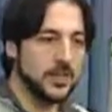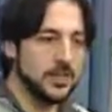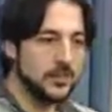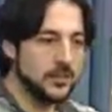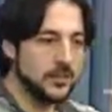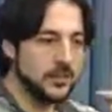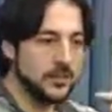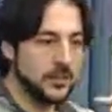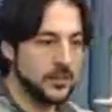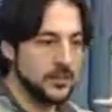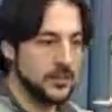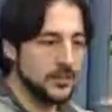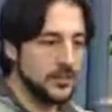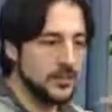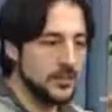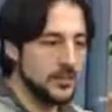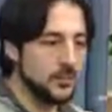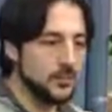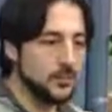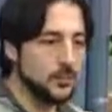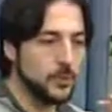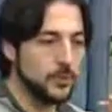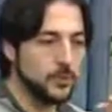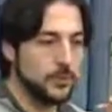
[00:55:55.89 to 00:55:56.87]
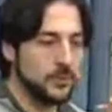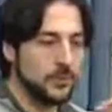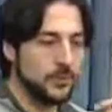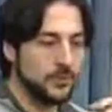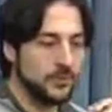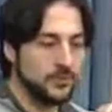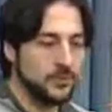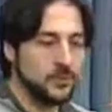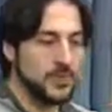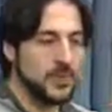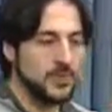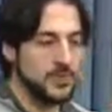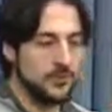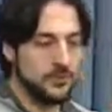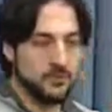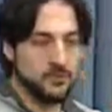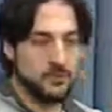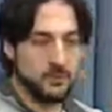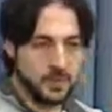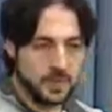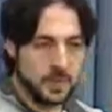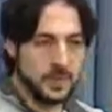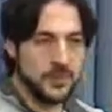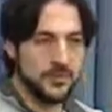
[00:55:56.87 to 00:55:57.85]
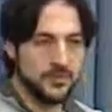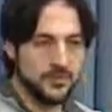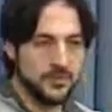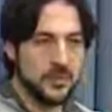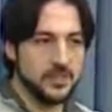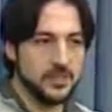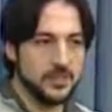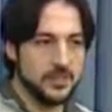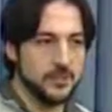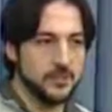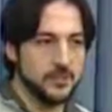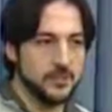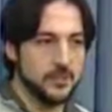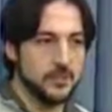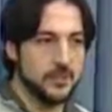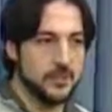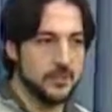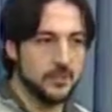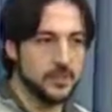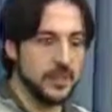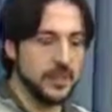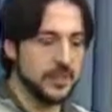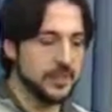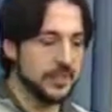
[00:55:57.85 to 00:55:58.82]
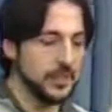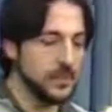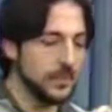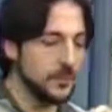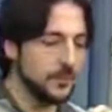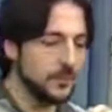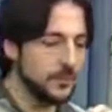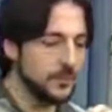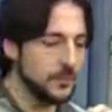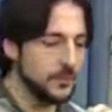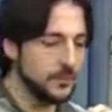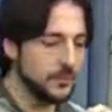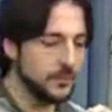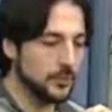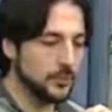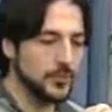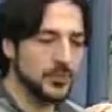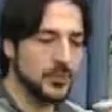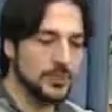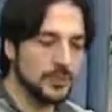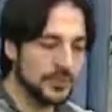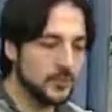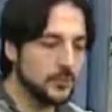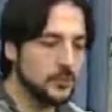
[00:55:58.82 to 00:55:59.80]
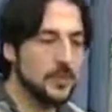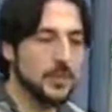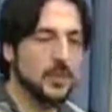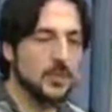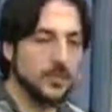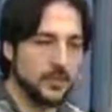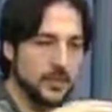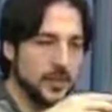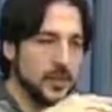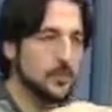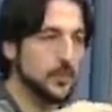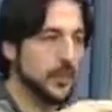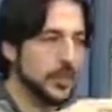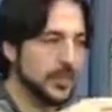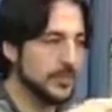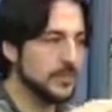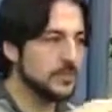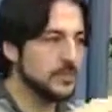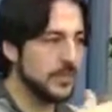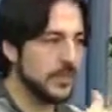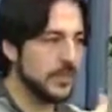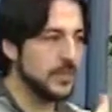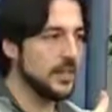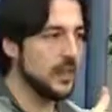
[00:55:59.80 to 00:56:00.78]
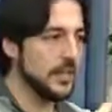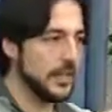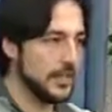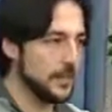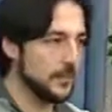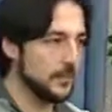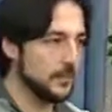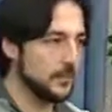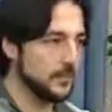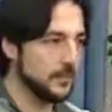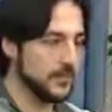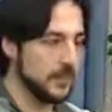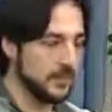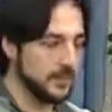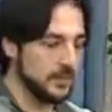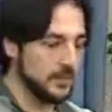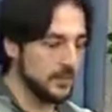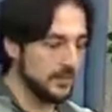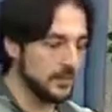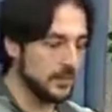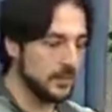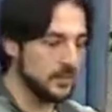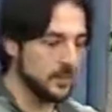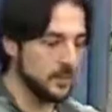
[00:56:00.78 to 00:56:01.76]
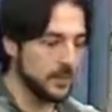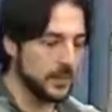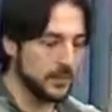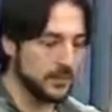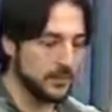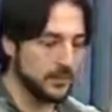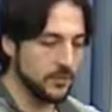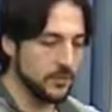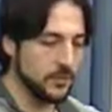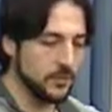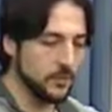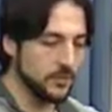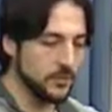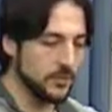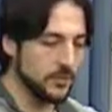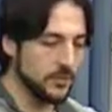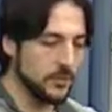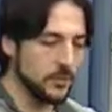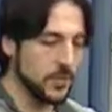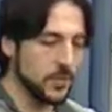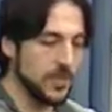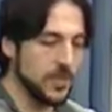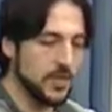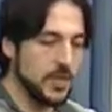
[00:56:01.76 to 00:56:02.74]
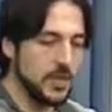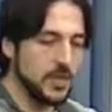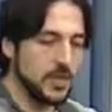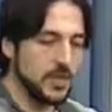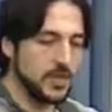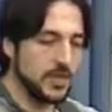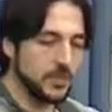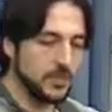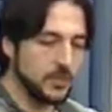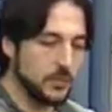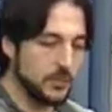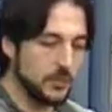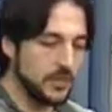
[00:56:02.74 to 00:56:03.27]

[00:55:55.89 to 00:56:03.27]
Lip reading: then this will be very beneficial to humanity. So this is one of the ways they help in human evolution. So